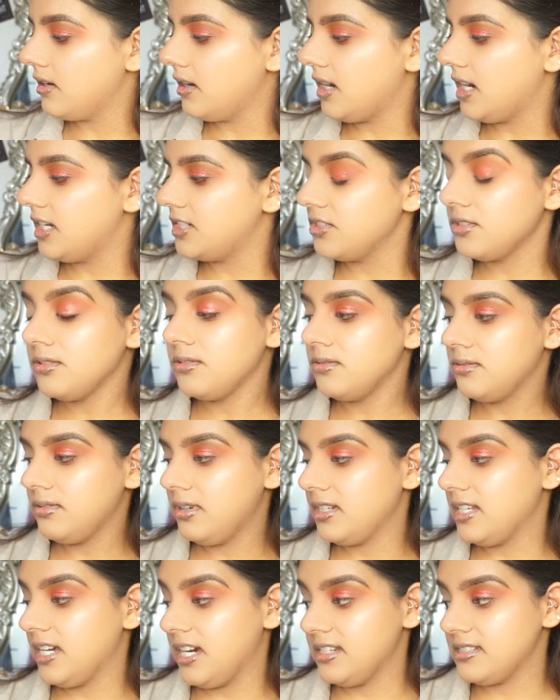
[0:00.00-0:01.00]
I do,
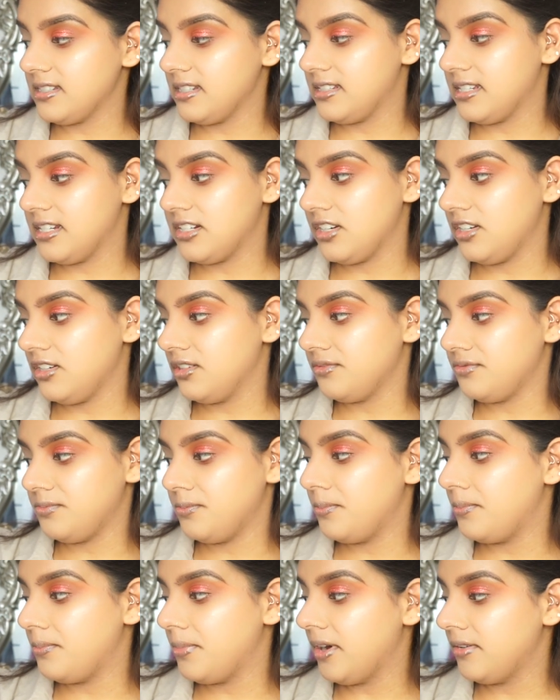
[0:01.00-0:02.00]
yeah, as I said, I love
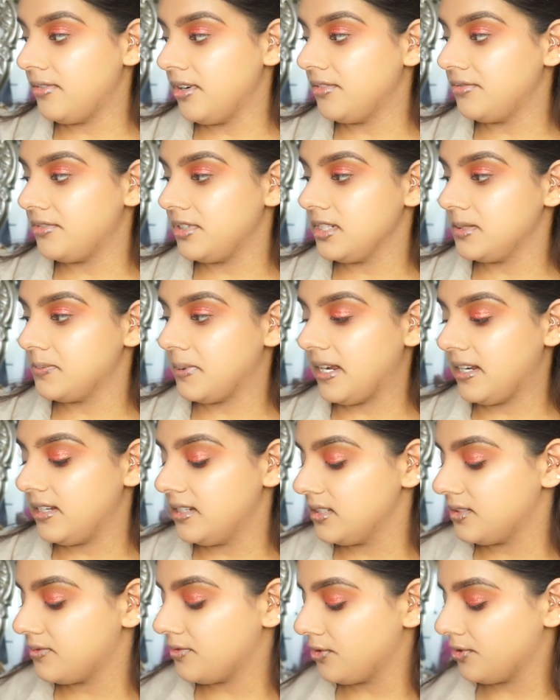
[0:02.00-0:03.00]
I love these
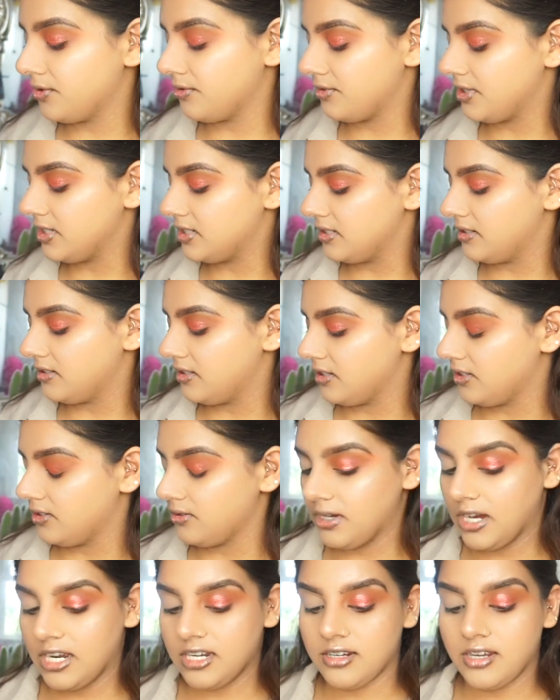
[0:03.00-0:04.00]
palettes for the reason that you
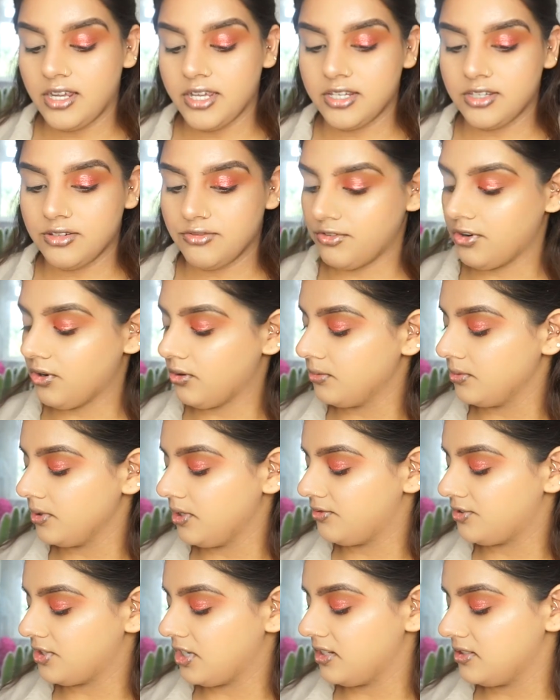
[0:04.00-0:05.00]
can, like, you've got all
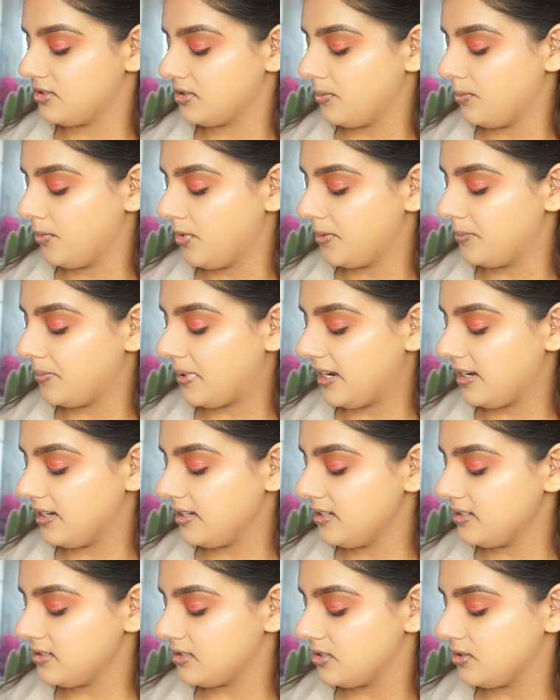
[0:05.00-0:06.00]
your shades on one
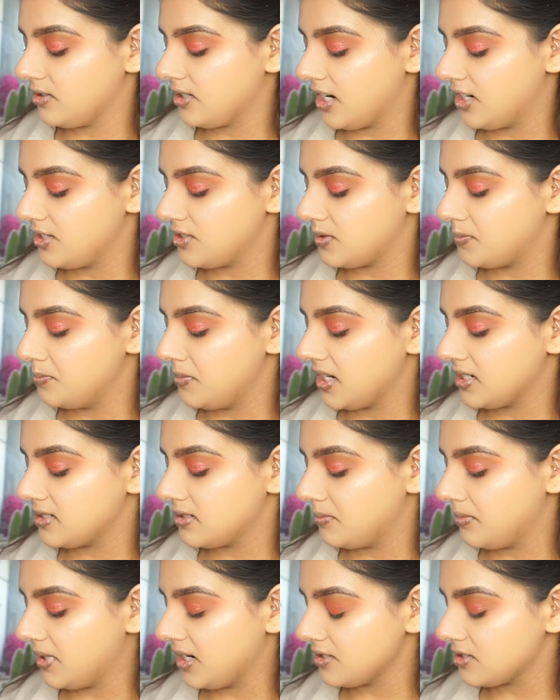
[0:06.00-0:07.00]
palette, so you can just mix
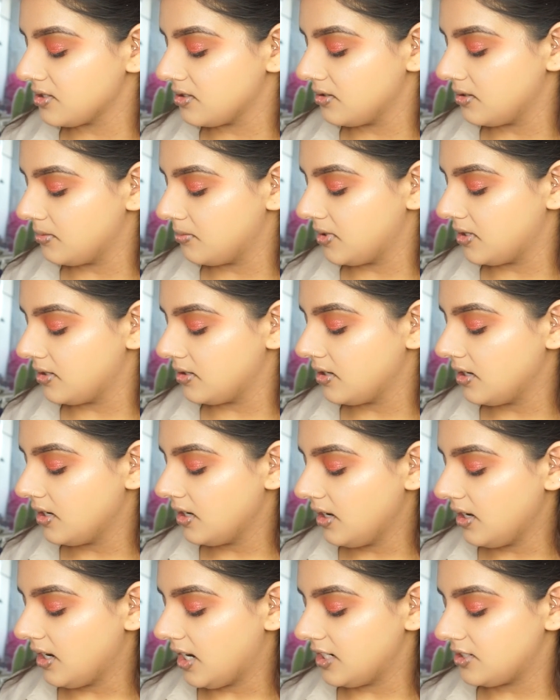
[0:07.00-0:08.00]
and match them. And
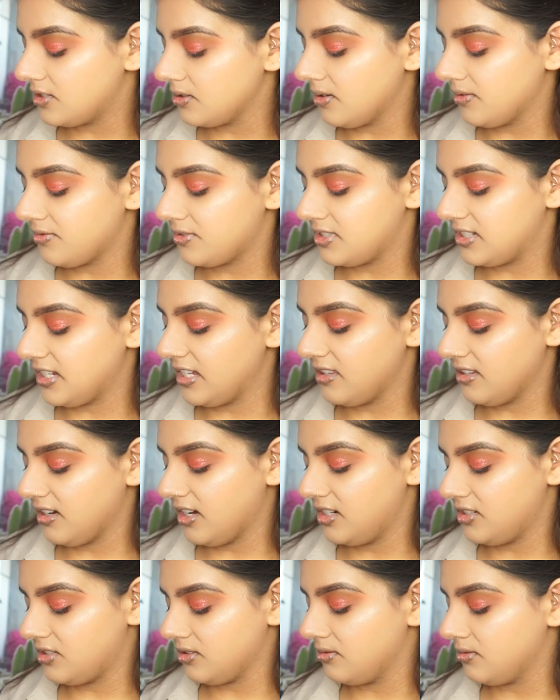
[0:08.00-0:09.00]
I do have to say that
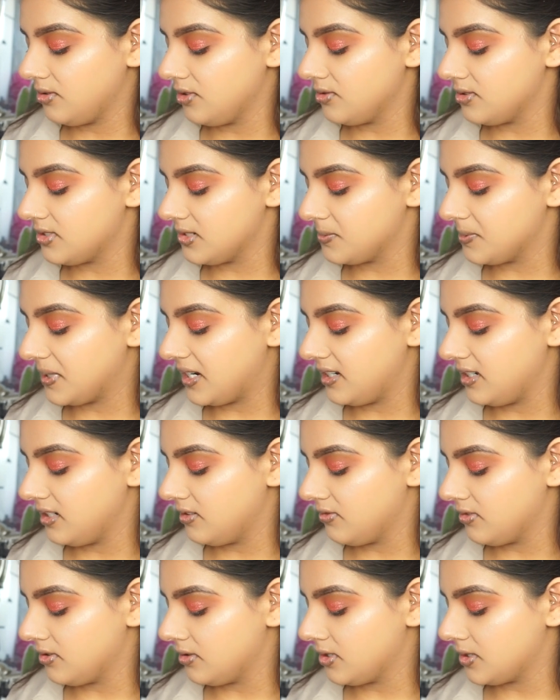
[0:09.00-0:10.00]
I do use this palette
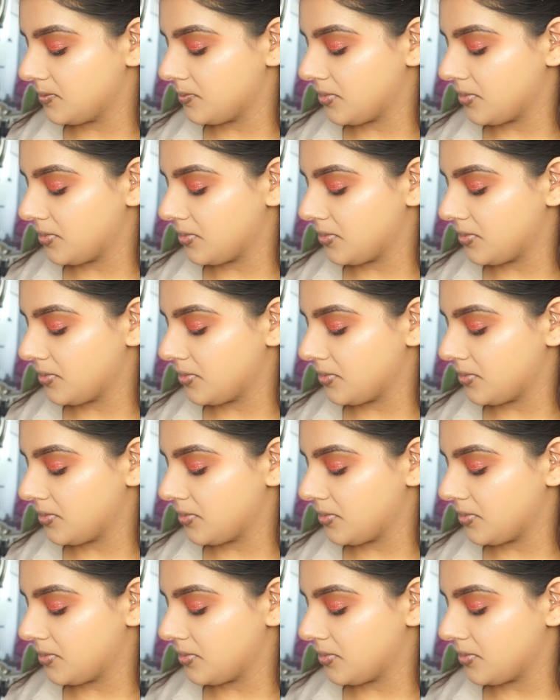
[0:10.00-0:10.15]
even though it's